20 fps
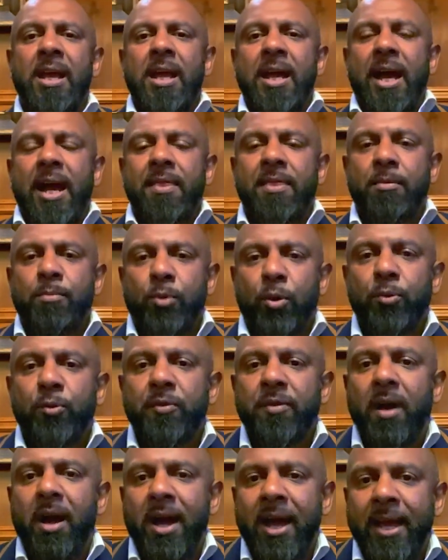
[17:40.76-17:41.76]
And the model
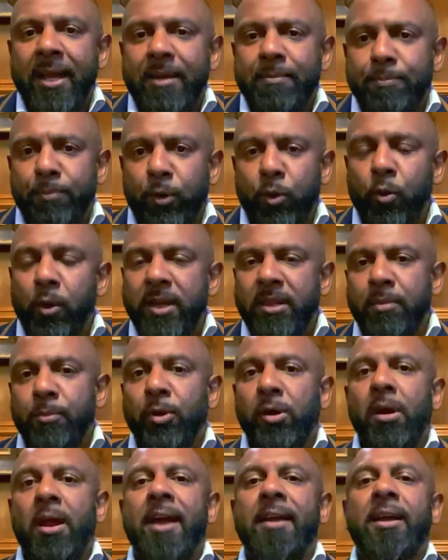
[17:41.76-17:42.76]
that I employ and the
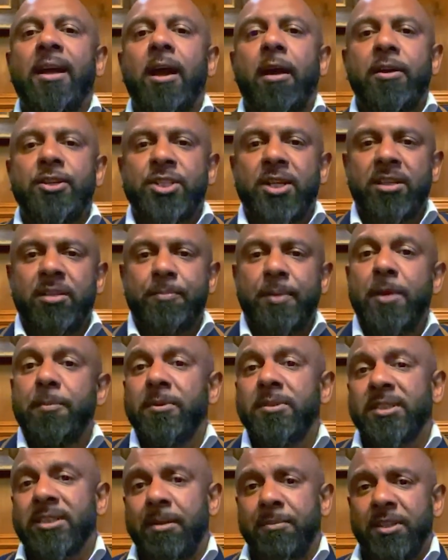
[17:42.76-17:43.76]
model I encourage other people
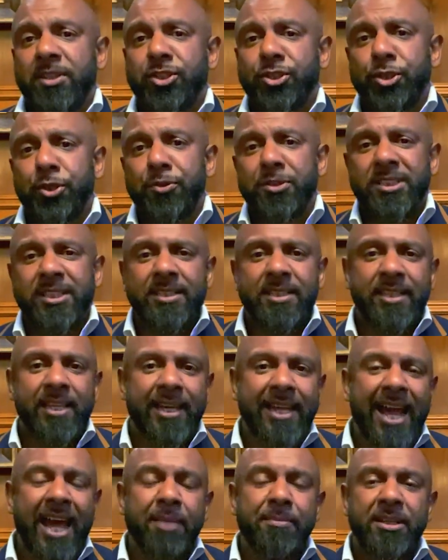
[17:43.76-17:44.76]
and some of the students in the
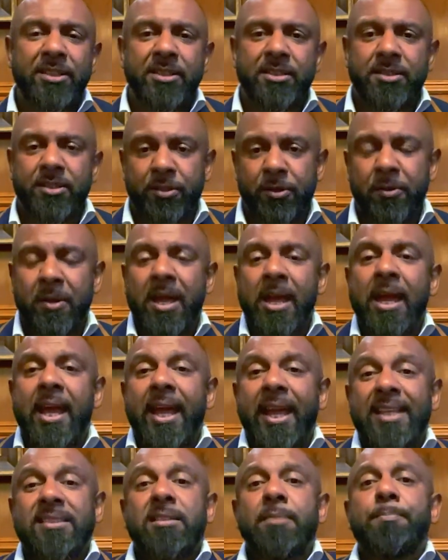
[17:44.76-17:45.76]
academy to do
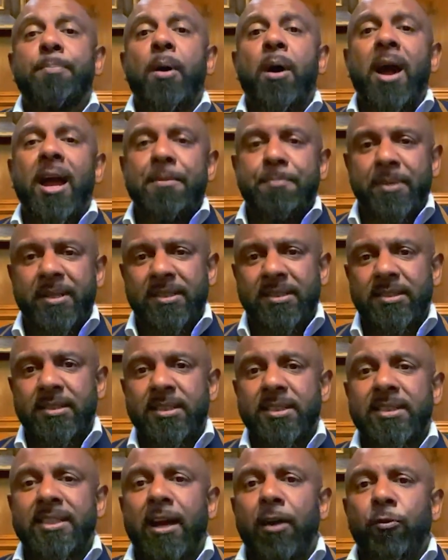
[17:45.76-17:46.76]
is to buy
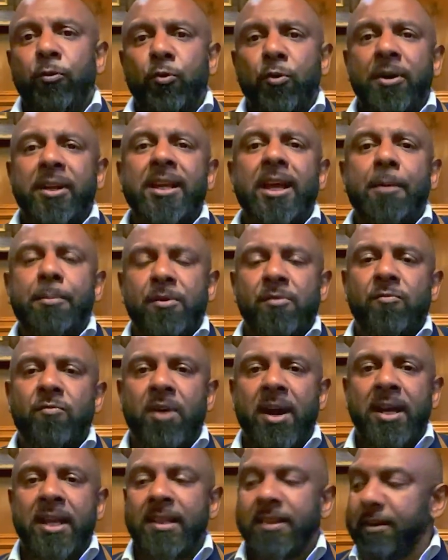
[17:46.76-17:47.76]
businesses that are already up and
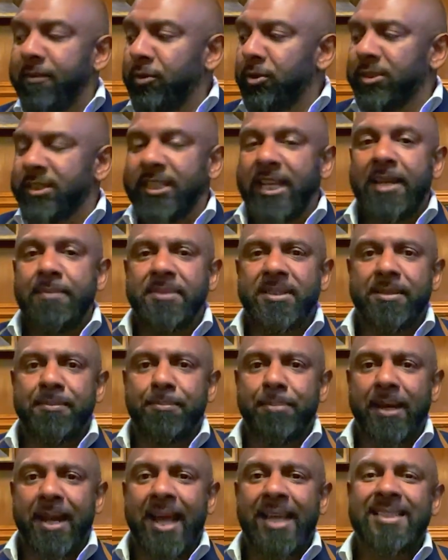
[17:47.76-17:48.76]
running, that have got teams in
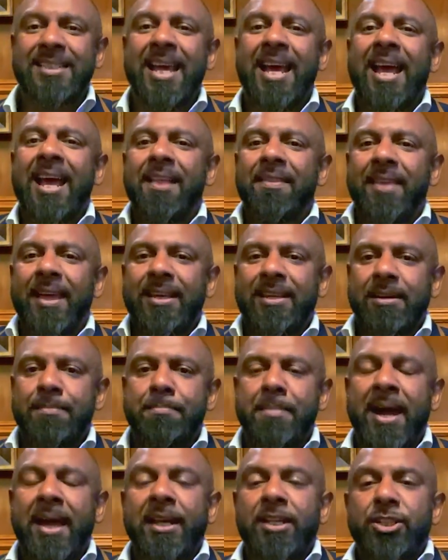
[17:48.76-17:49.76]
place, they can
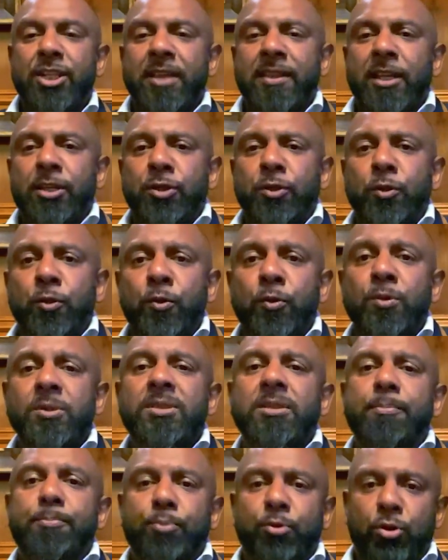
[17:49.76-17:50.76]
manage, and then use
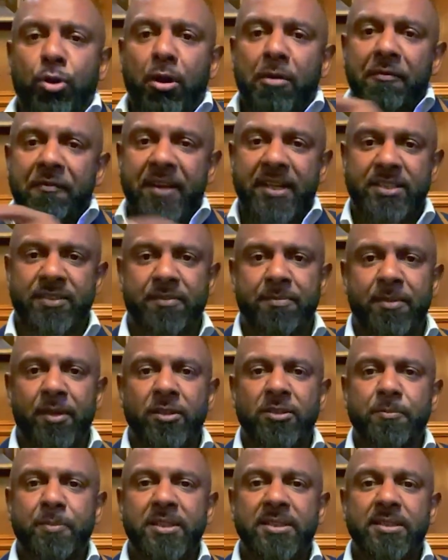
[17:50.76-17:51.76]
the profits from
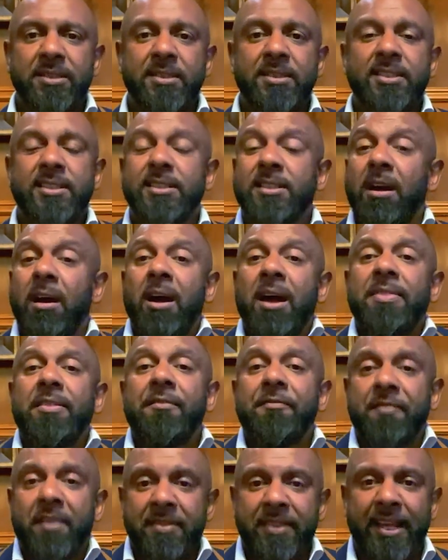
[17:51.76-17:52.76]
those businesses to either
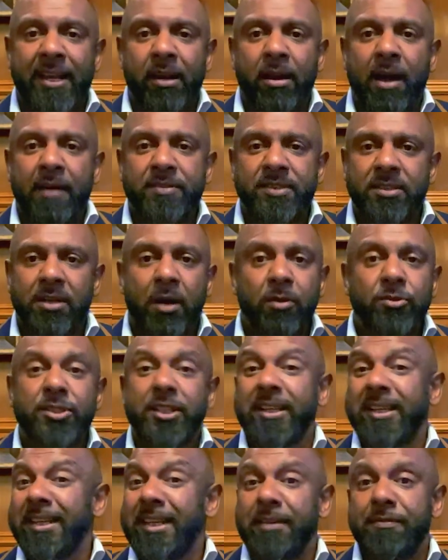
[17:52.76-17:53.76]
fund their lifestyle so
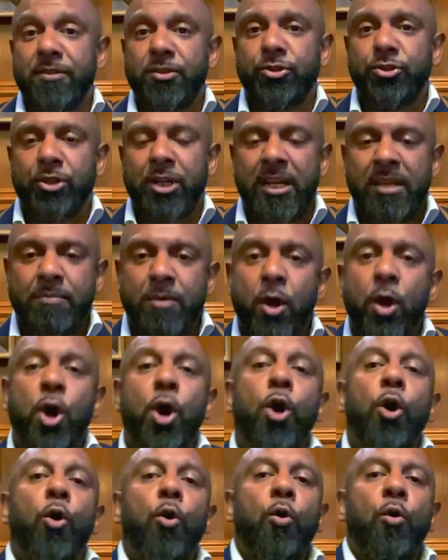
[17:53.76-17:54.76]
they can live the dream,
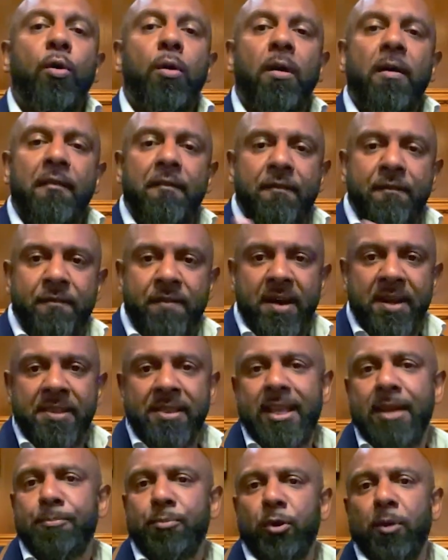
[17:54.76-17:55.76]
or
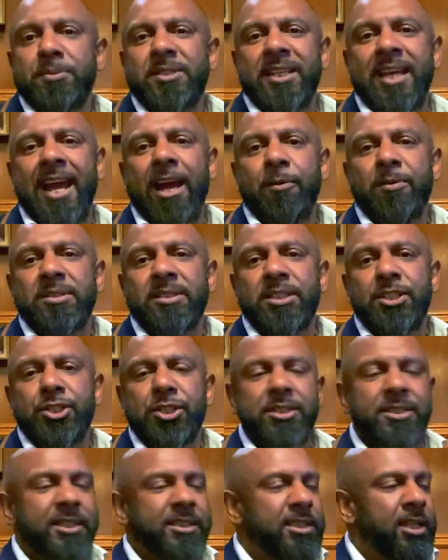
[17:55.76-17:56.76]
fund their property
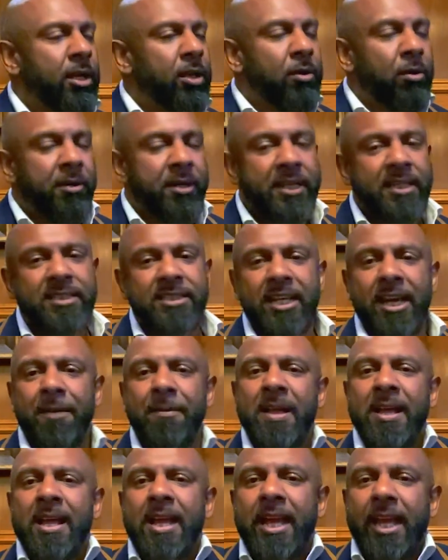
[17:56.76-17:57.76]
acquisitions. It's a lot easier.
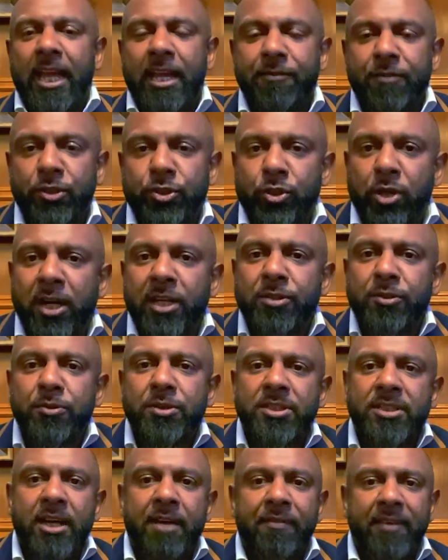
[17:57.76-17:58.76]
If you're trying to do
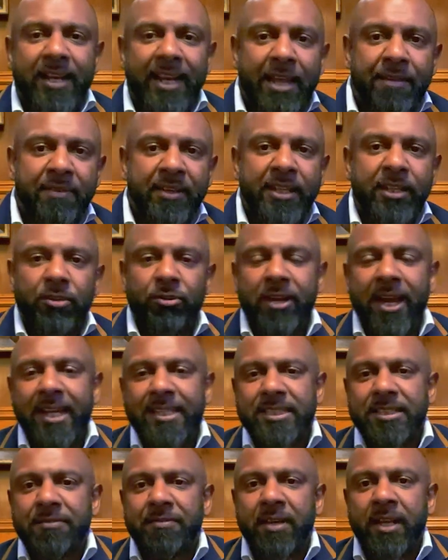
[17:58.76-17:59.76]
stuff cleverly,
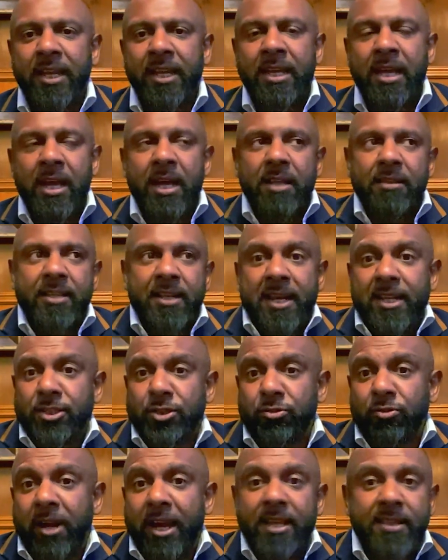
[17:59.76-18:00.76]
creatively, then that's
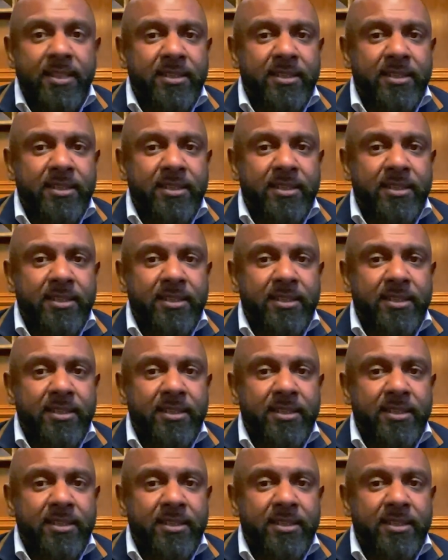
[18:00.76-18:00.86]
great.